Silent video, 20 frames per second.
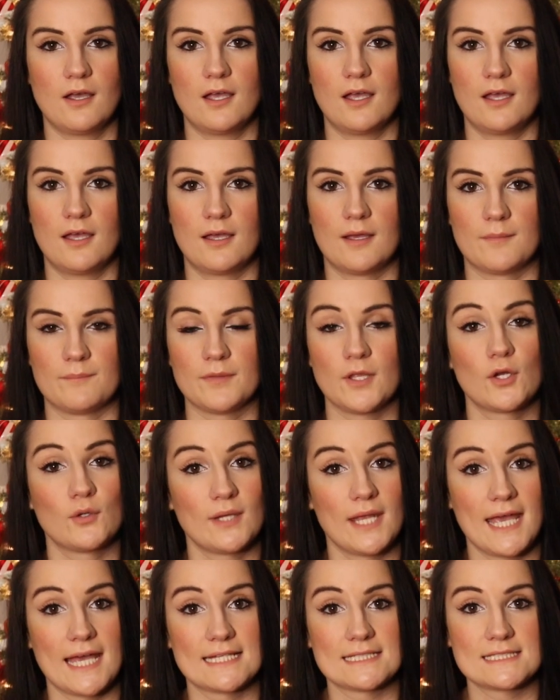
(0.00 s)

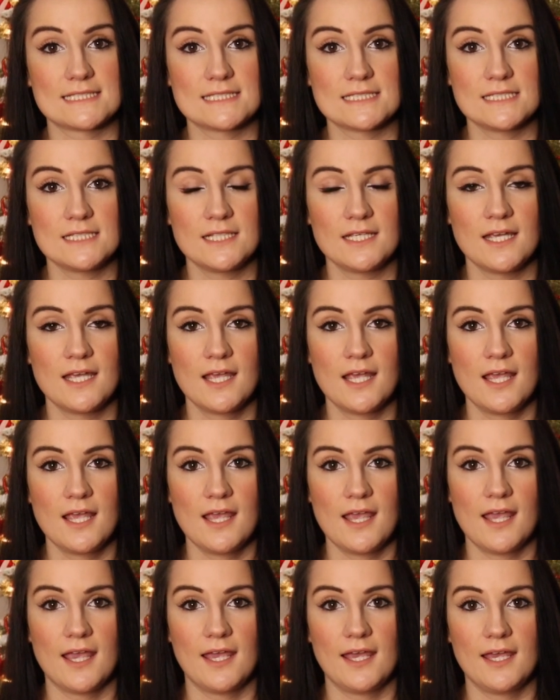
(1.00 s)
on Etsy,
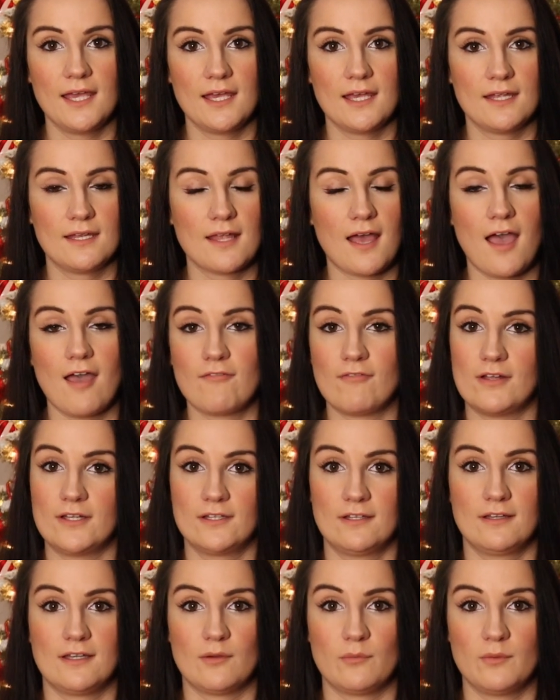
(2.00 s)
and I fell
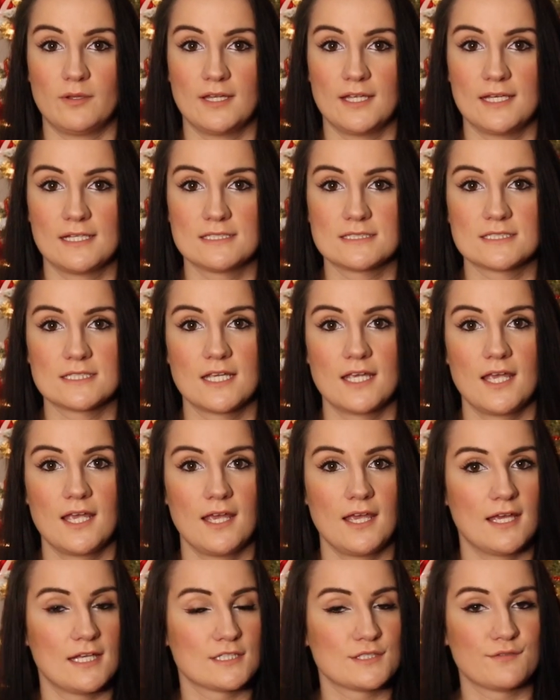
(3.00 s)
in love with it.
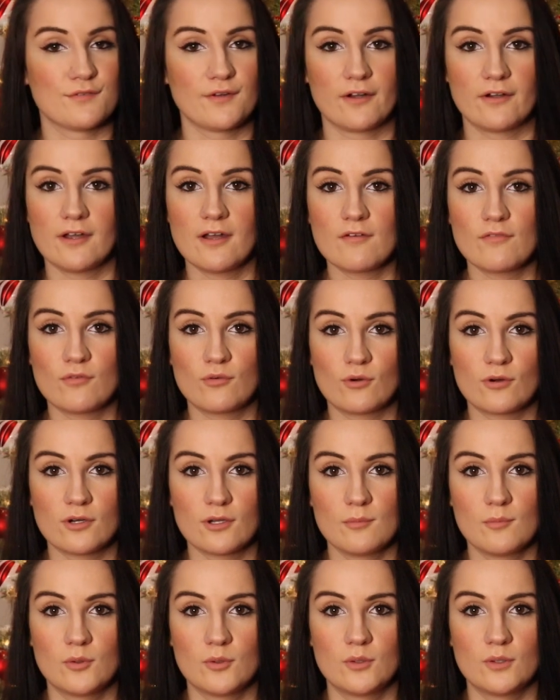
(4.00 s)
It's very
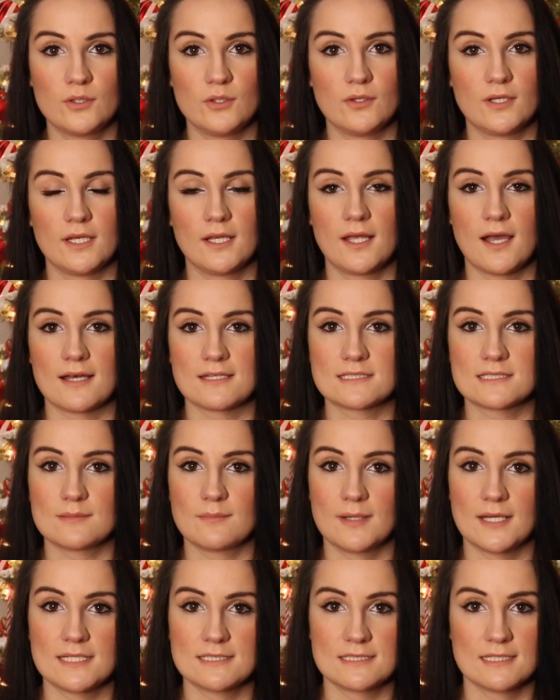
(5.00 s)
affordable. You can
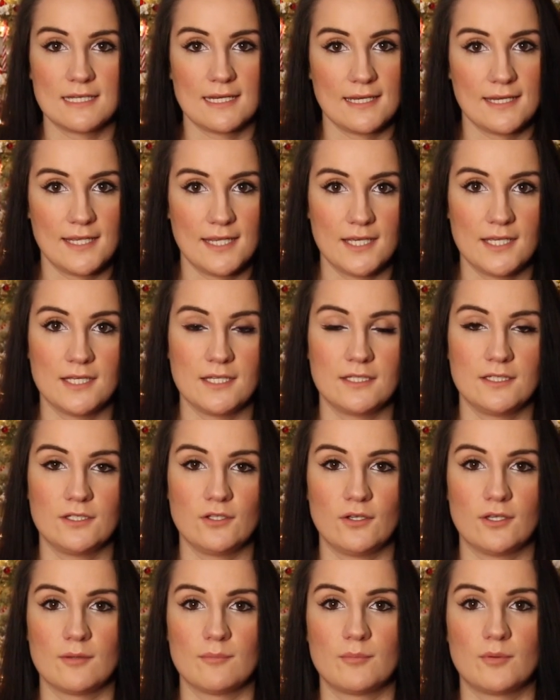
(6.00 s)
customize it again.
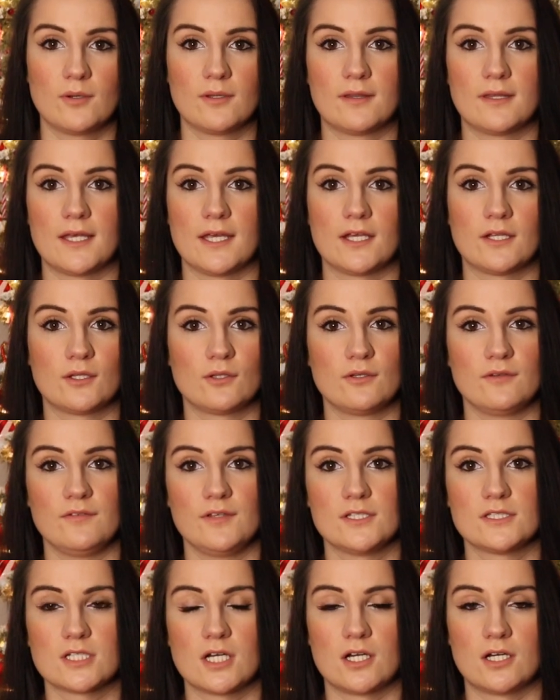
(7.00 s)
You can put like Louis
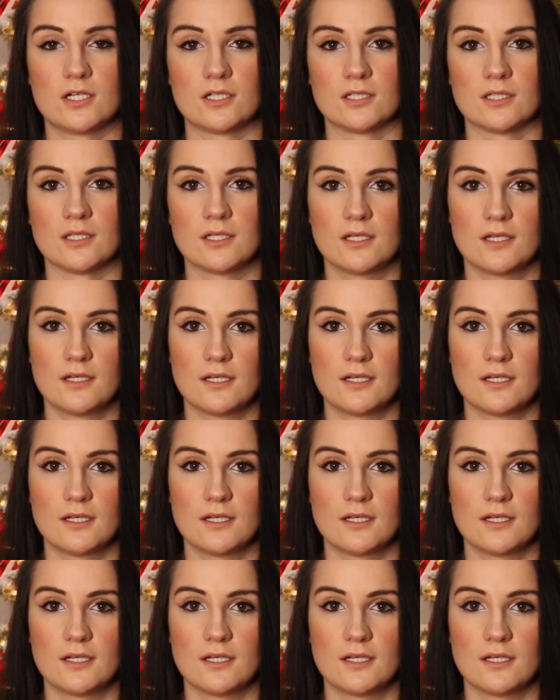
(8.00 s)
Vuitton